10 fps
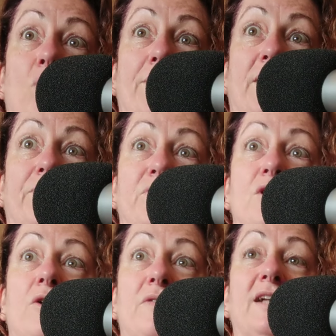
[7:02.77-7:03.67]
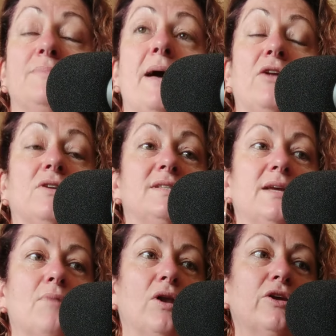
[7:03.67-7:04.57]
in women. Yeah. So that's made on a
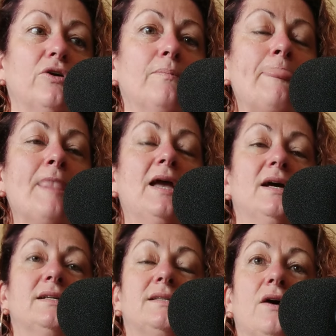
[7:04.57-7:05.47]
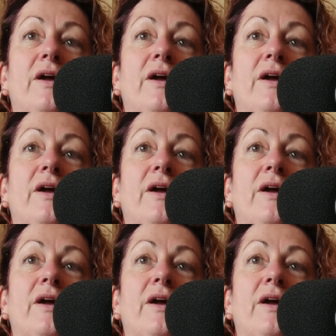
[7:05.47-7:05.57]
zinc molecule. So